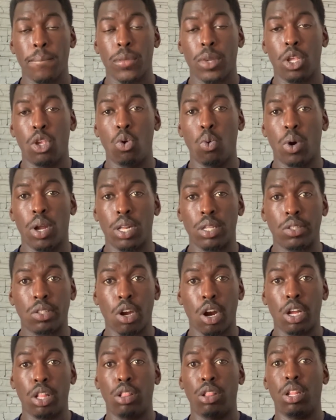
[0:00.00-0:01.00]
you want to
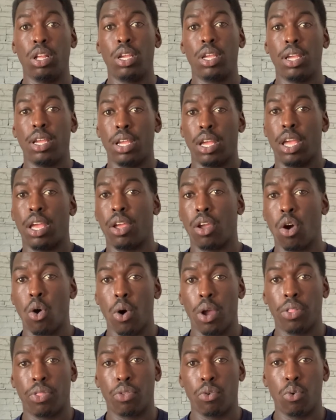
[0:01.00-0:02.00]
start looking and
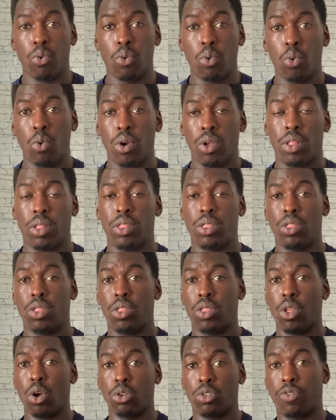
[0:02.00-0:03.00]
going through
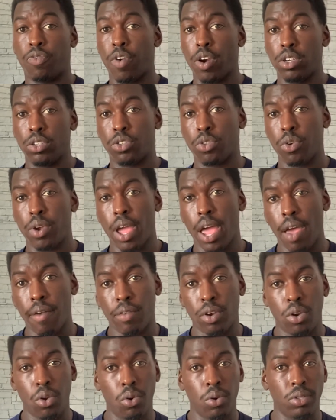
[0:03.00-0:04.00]
those first 3
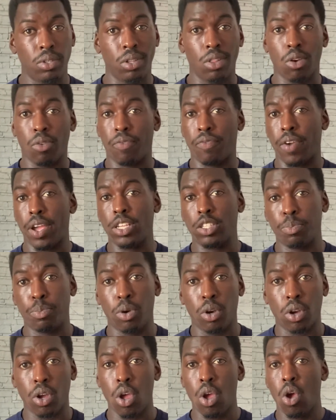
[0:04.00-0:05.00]
avenues, either
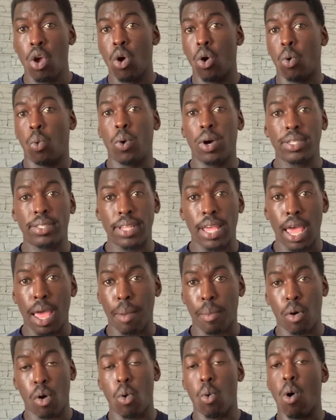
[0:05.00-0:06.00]
Facebook,
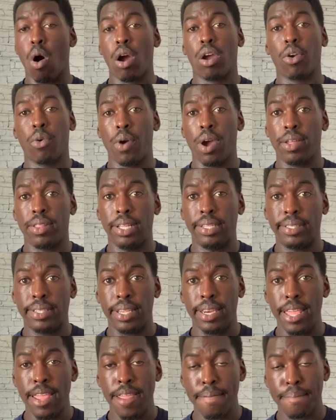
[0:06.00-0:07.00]
WhatsApp, or walking around the
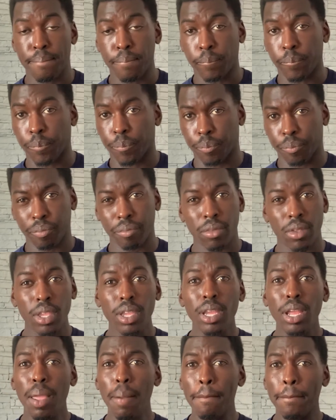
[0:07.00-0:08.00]
city.
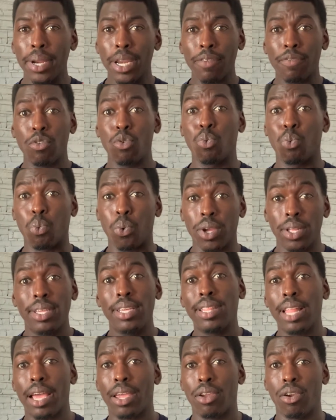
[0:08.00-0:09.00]
But if you really
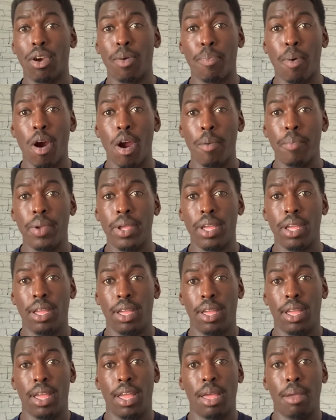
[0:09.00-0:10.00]
like your apartment,
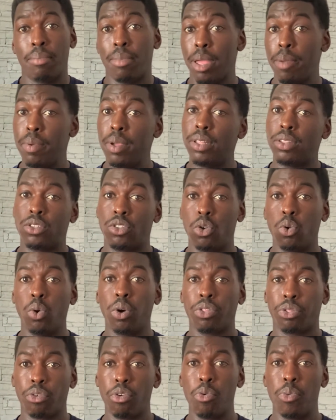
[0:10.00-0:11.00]
maybe 2 or
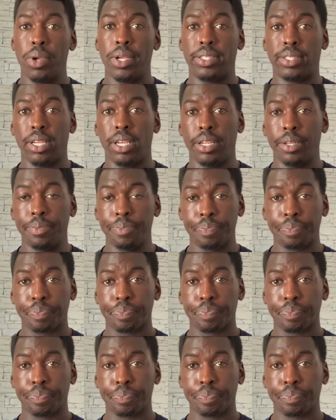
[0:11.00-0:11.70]
3 weeks in,